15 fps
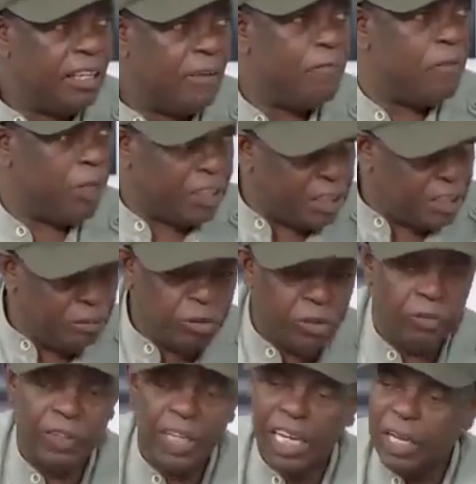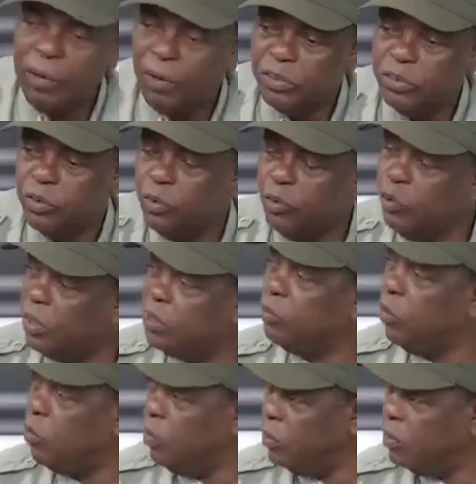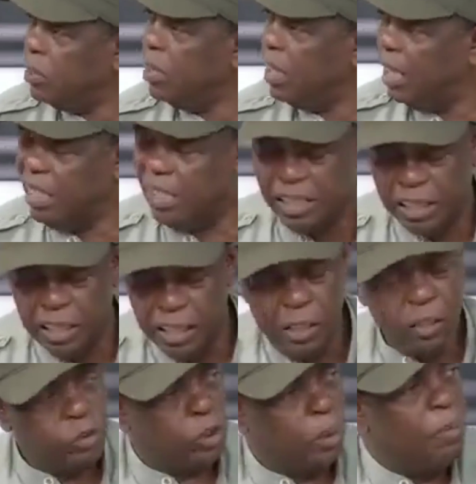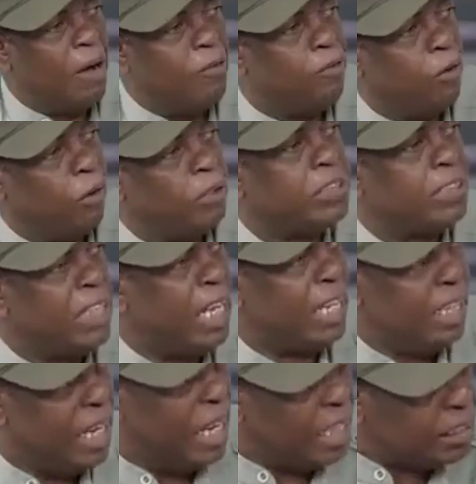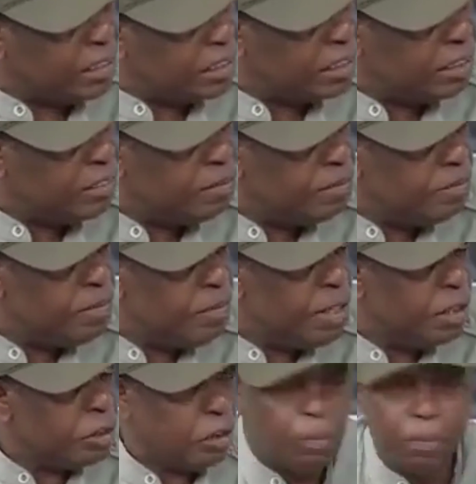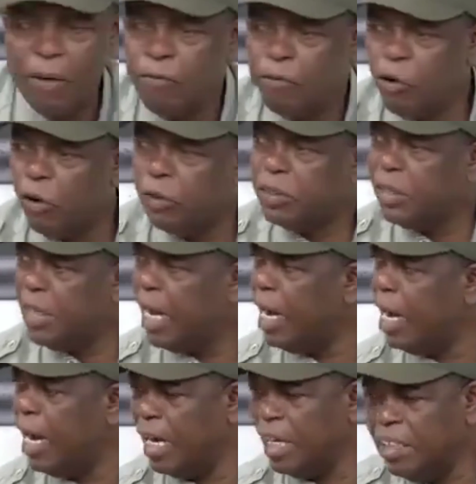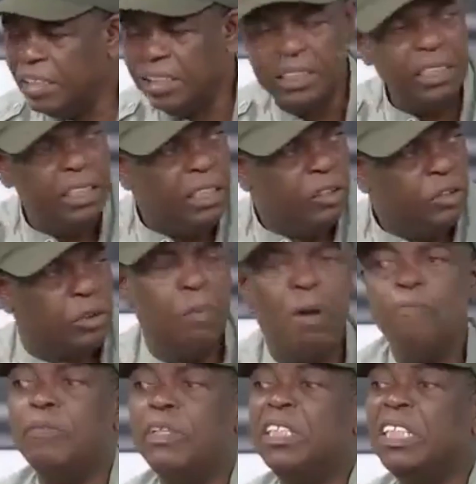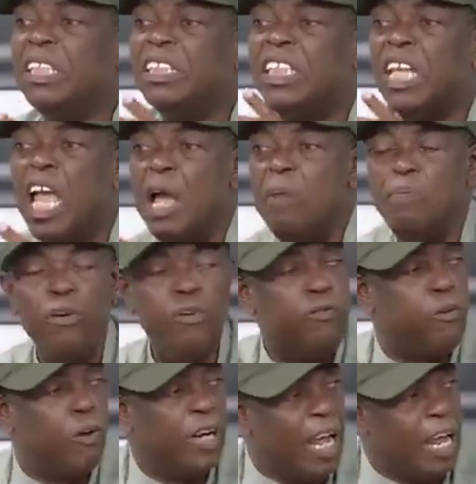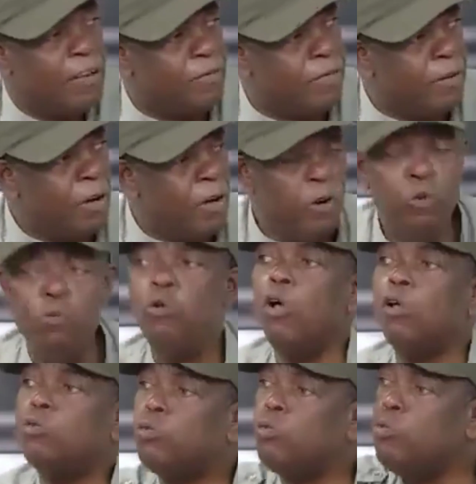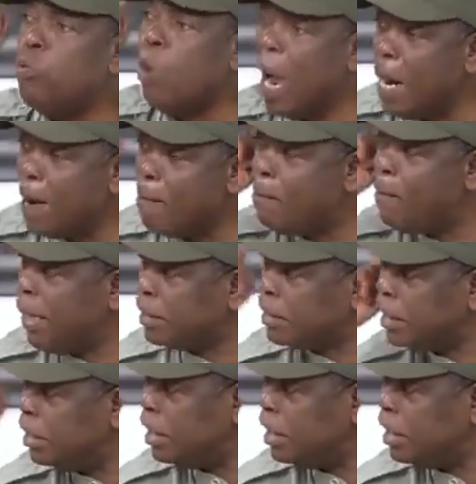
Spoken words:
victims of the Ayawasu West Wagon. Some have lost their legs. Some have lost their eyes. Some have been disabled for life. Not one person